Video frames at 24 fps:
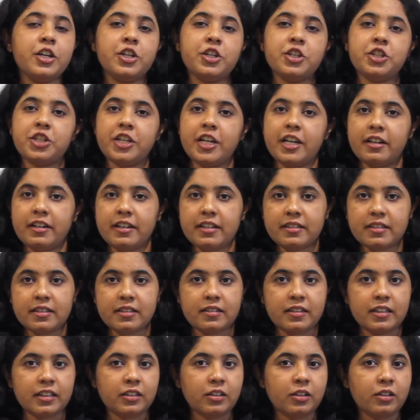share
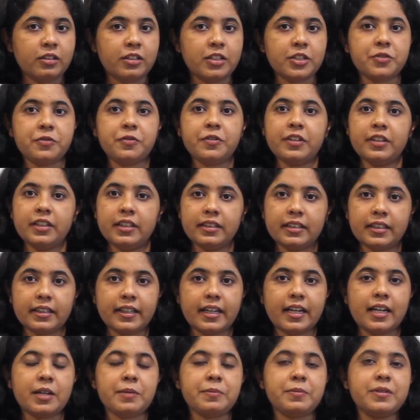existing knowledge, fill in the
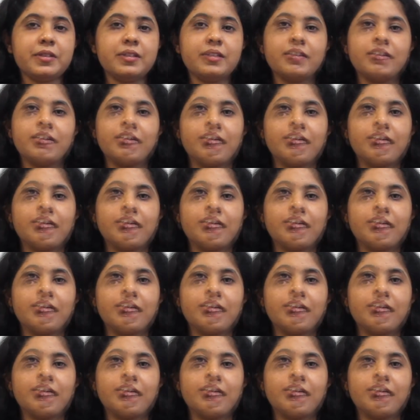gaps.